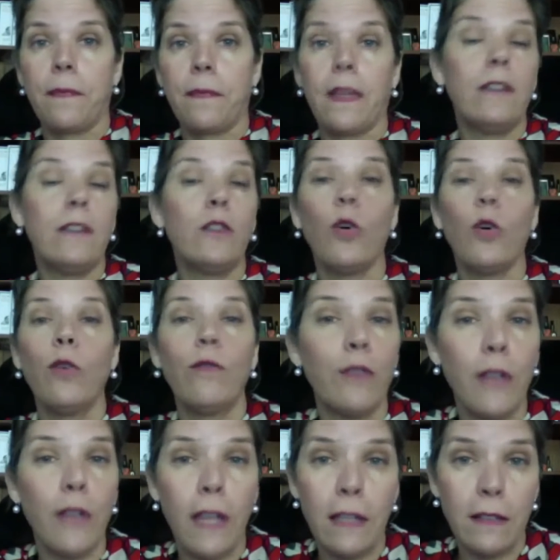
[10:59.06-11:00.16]
And don't
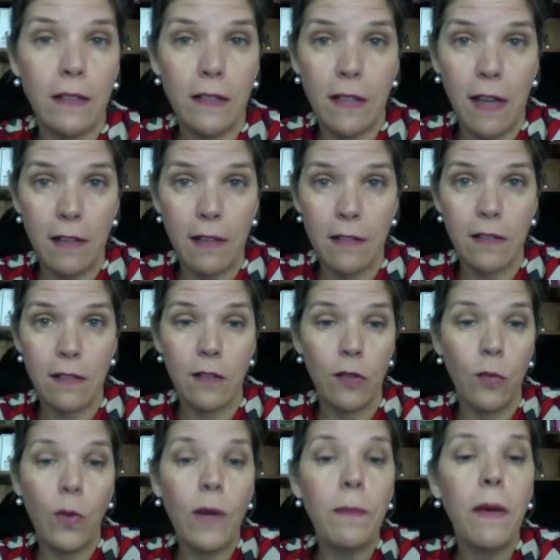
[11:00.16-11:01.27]
forget the taxes.
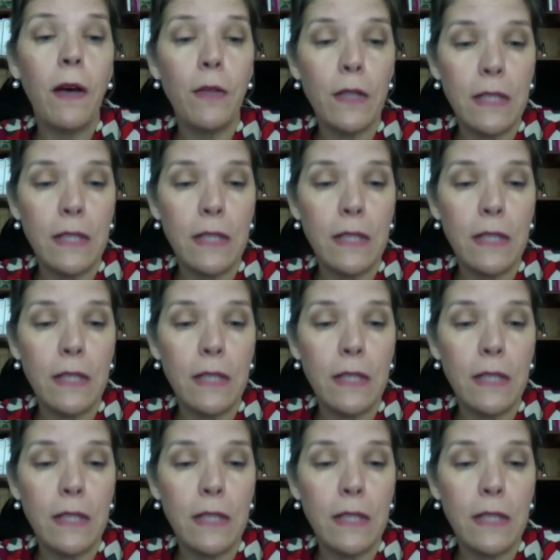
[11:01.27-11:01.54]
What about the